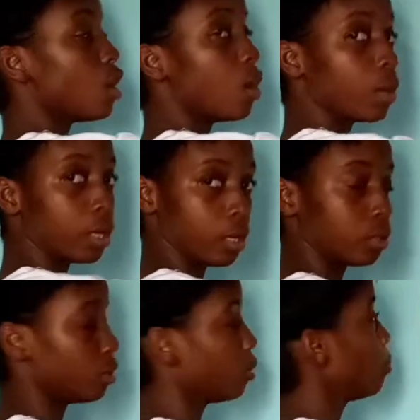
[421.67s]
our
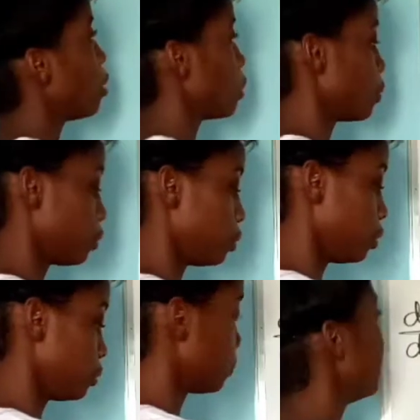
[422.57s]
power
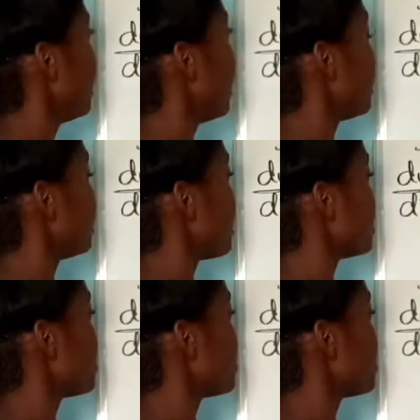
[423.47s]
rule, and that's